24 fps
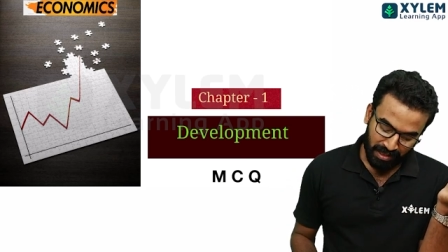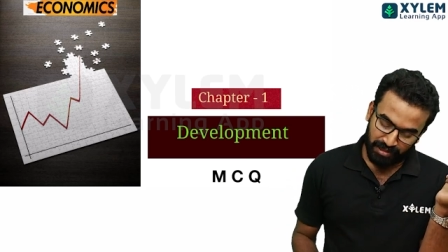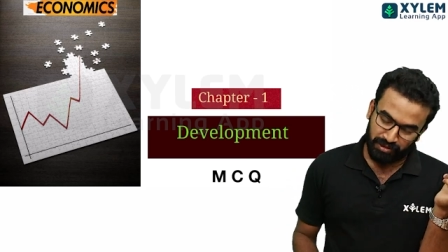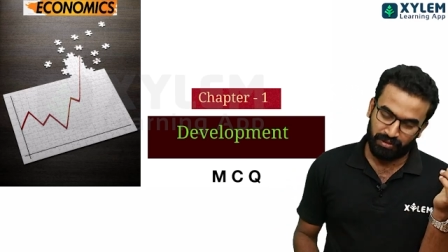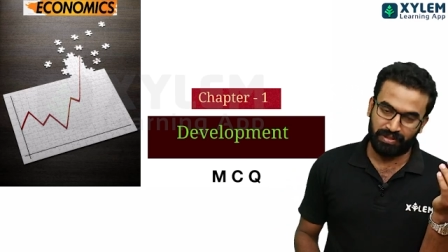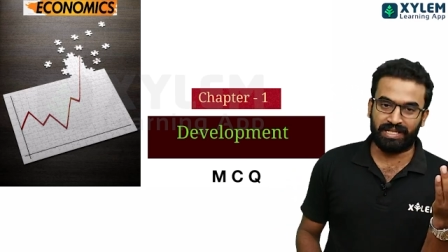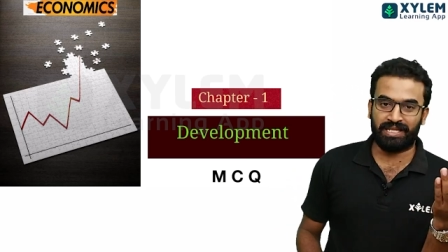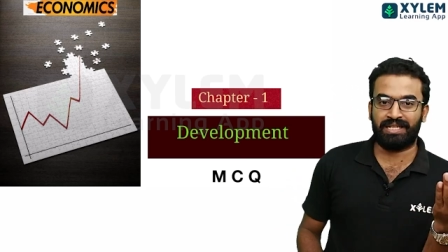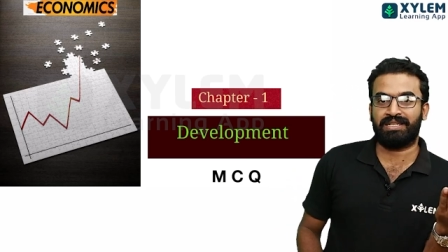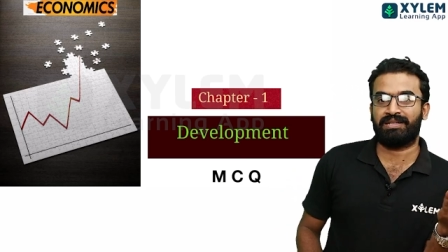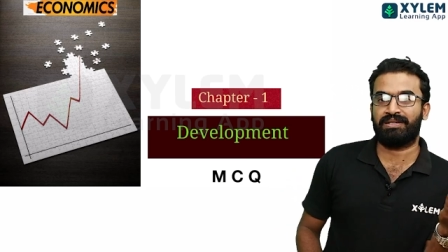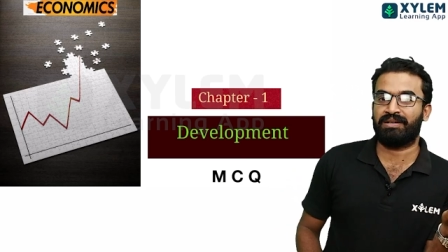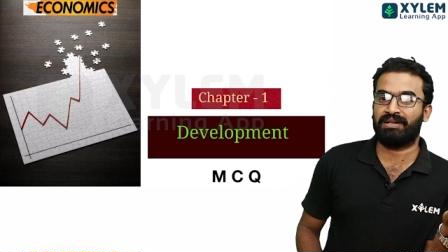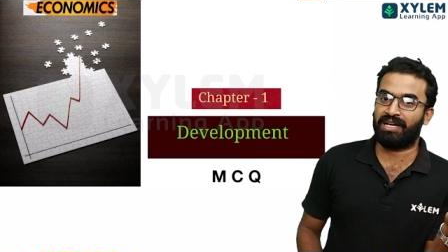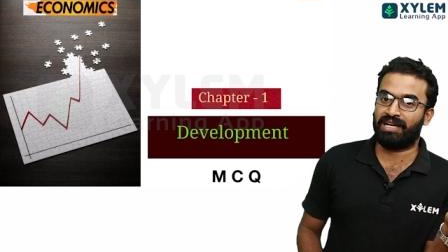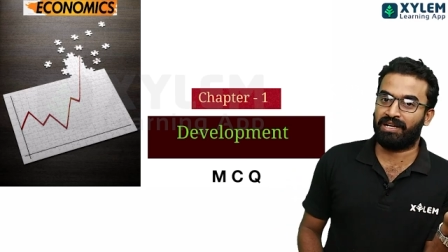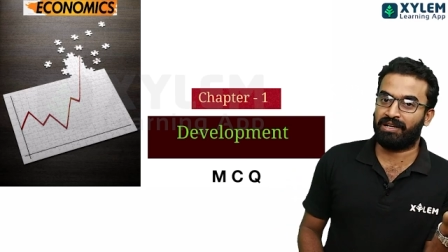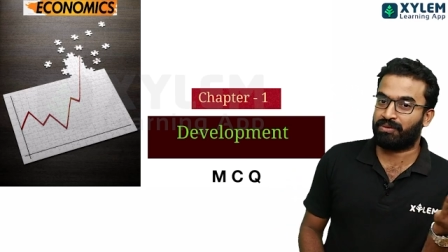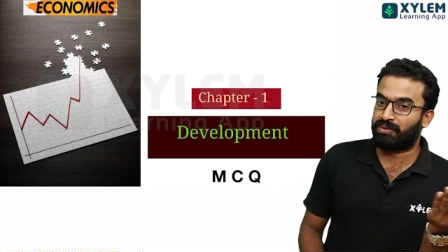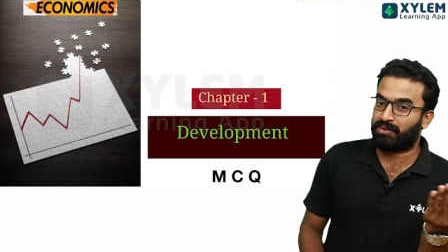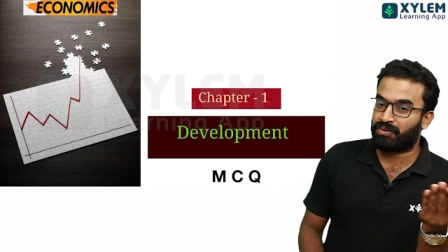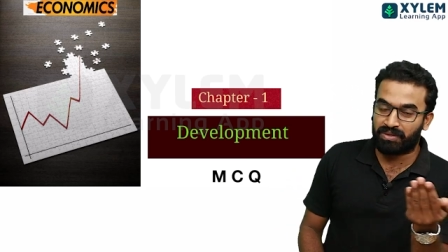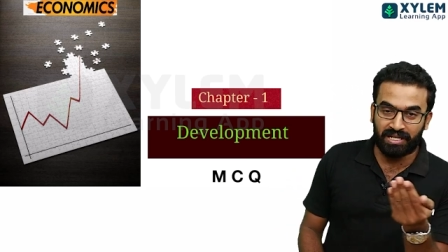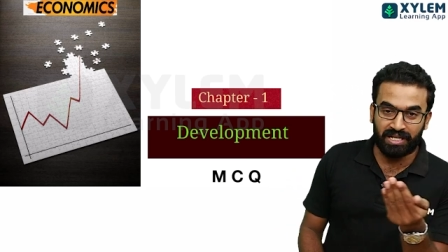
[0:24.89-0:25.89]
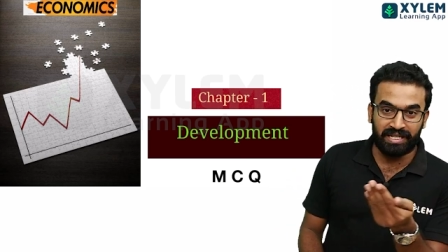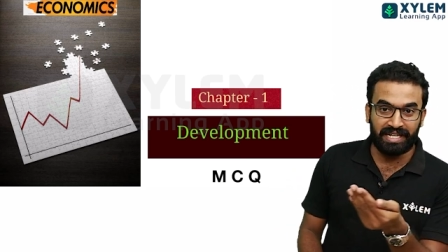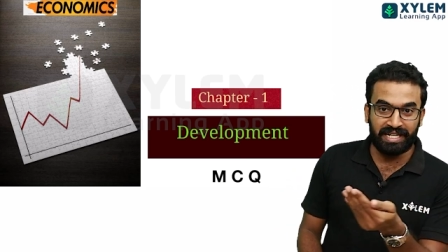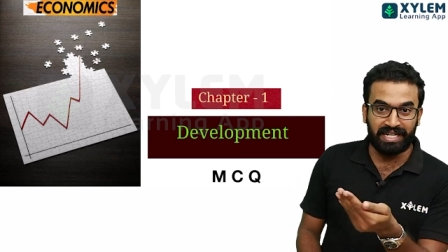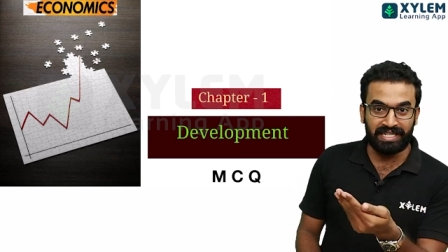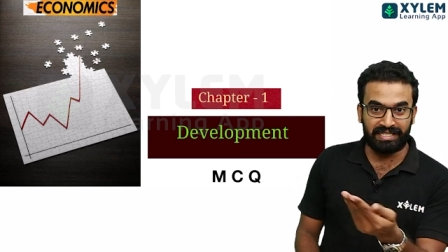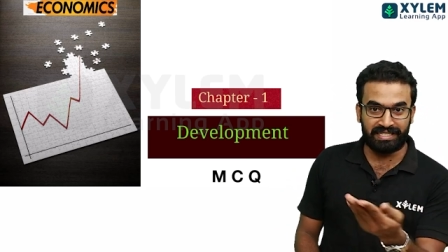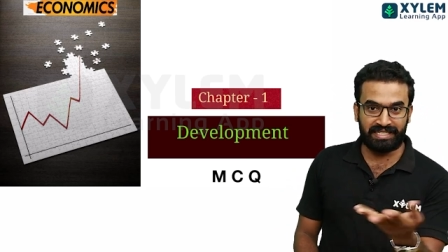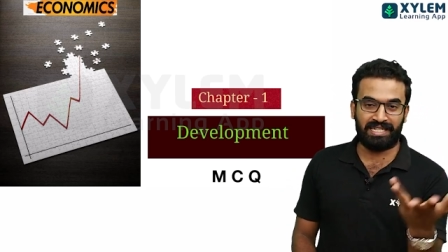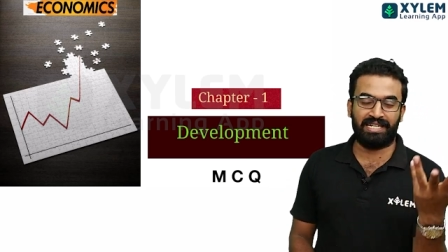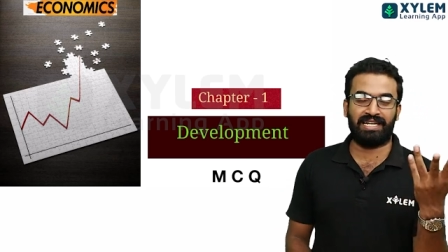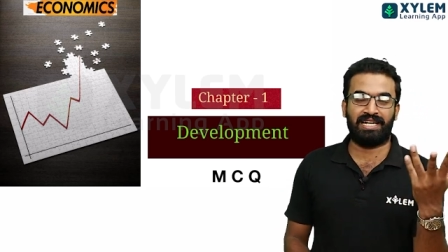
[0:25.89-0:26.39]
So, I will not
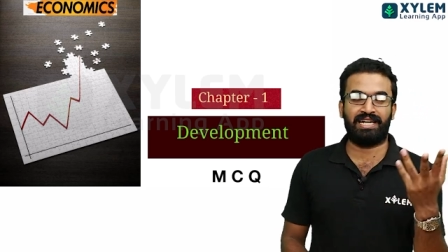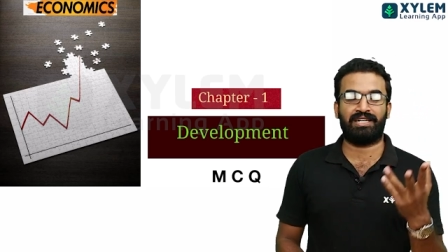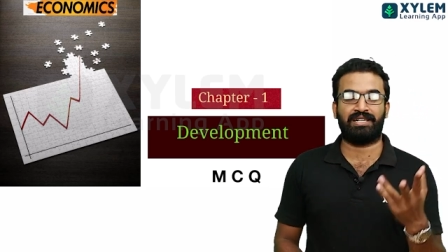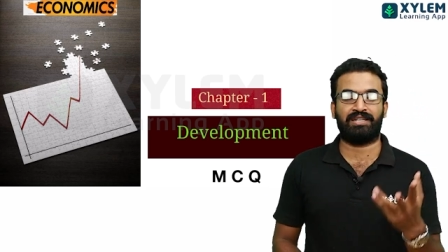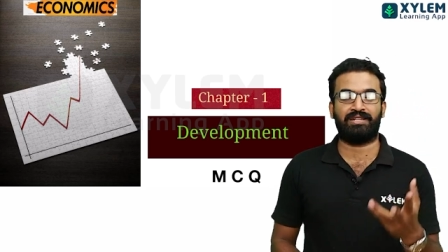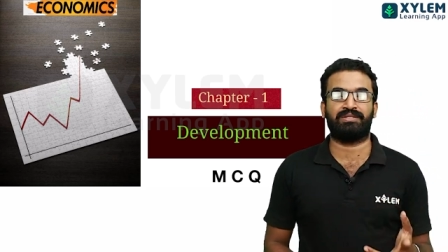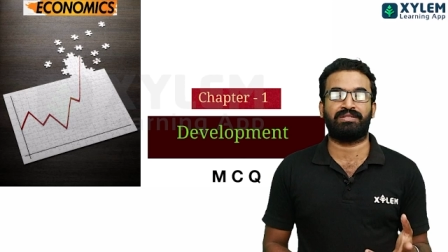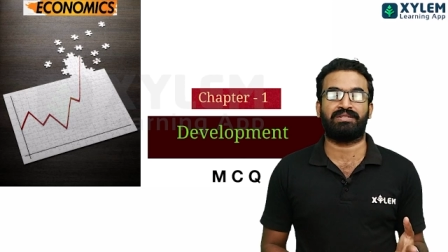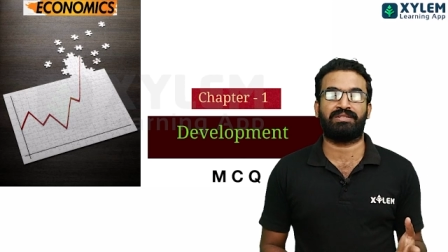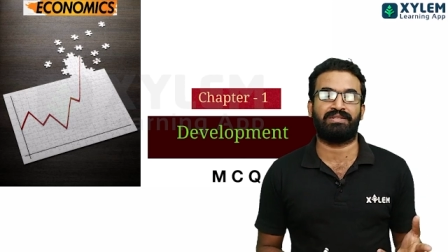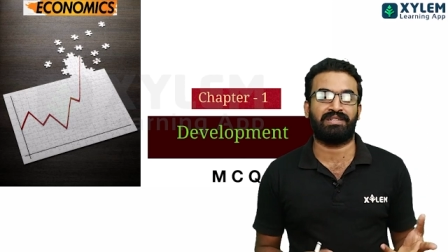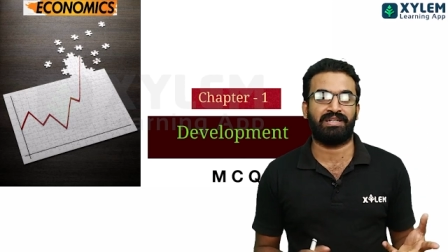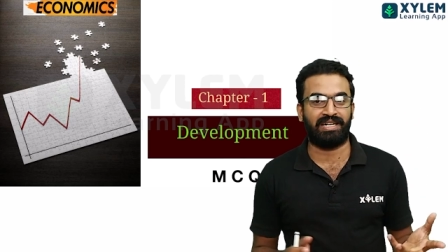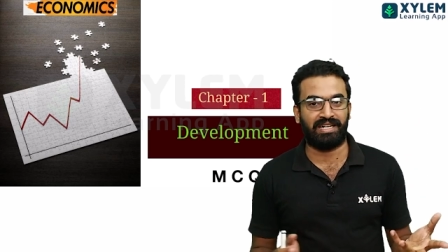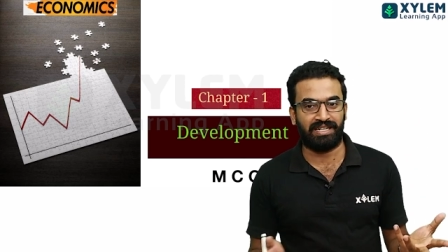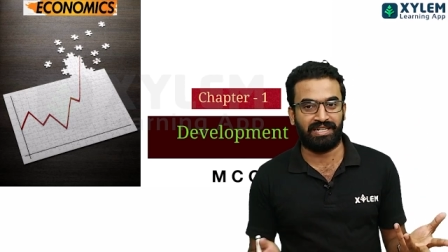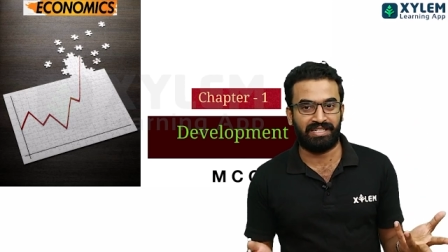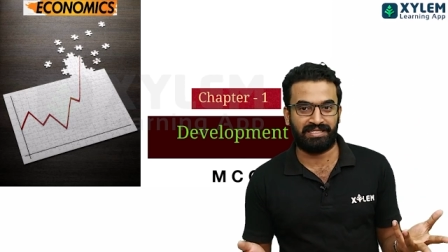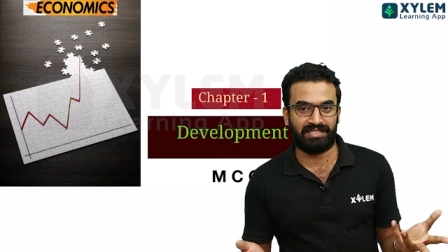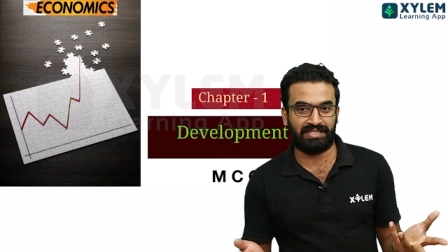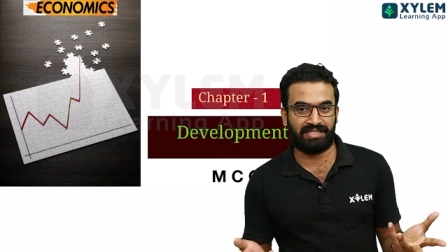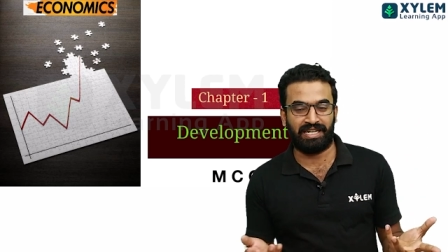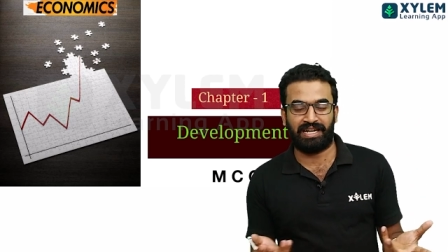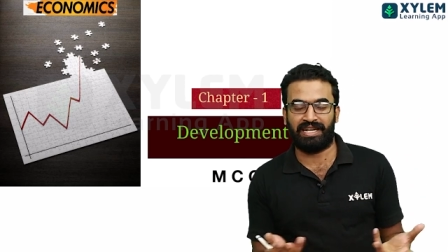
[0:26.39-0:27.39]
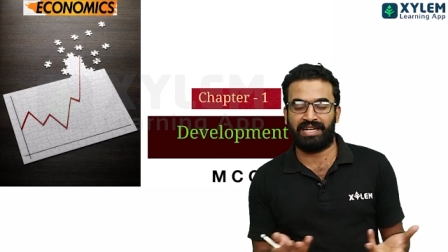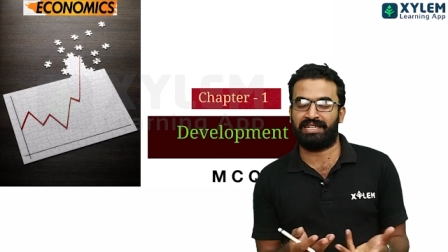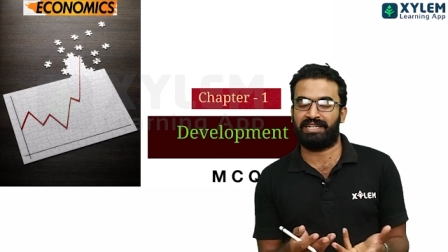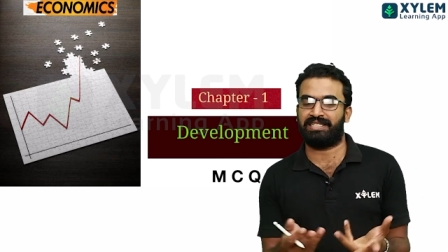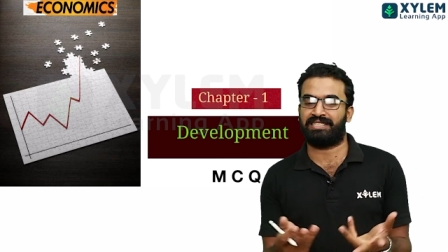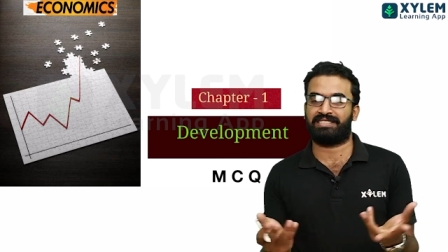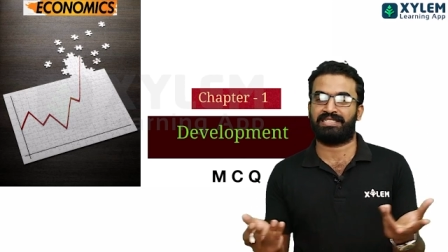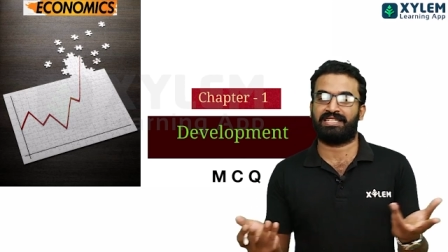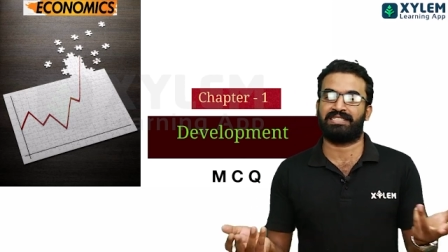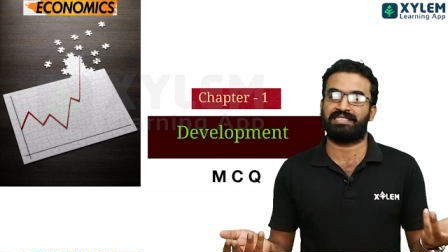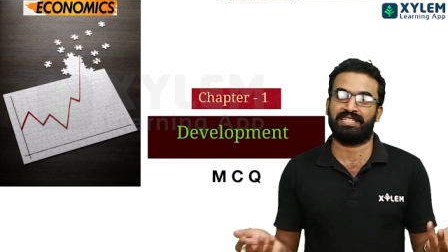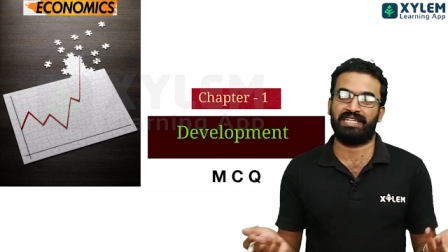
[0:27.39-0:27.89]
discuss
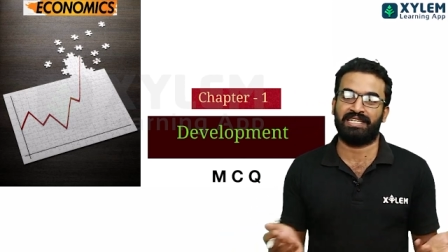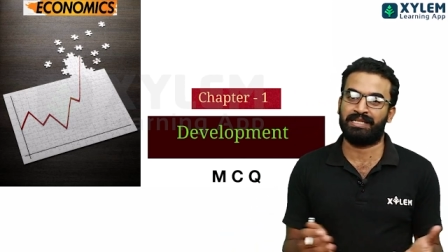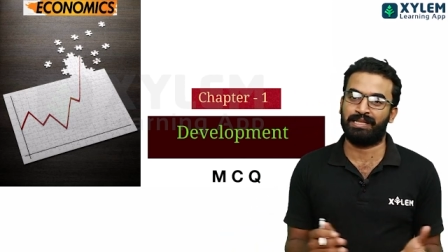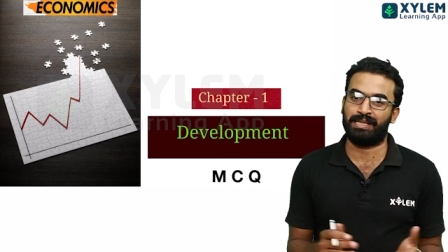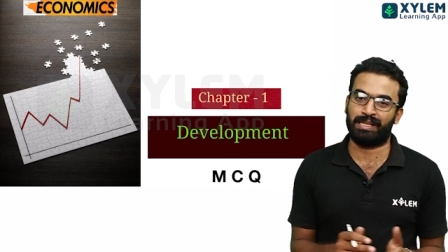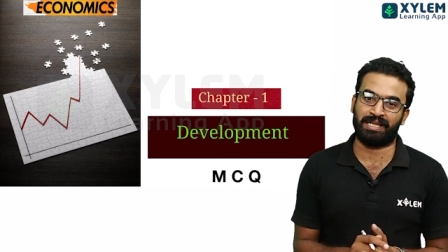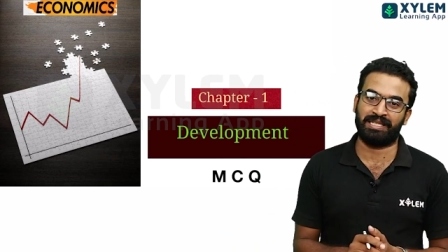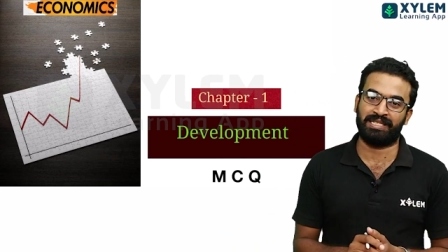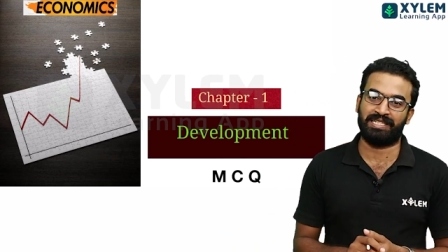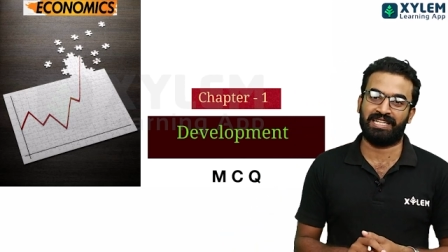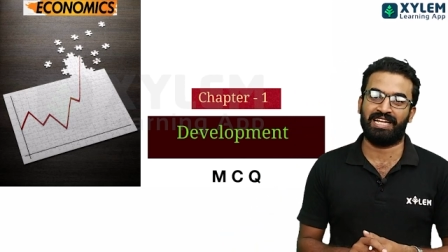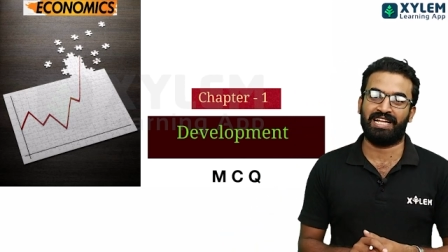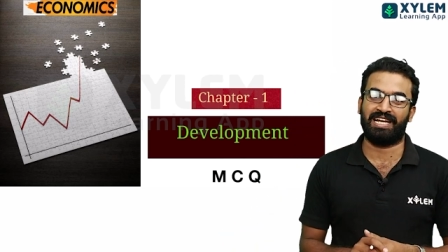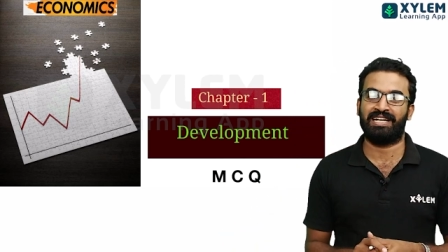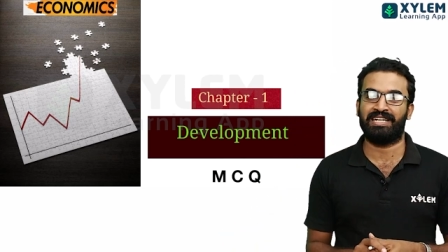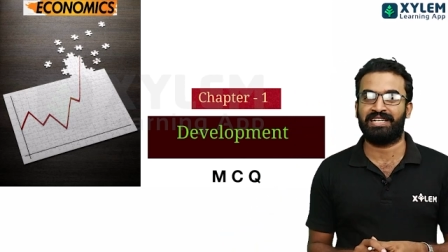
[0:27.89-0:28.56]
the detail.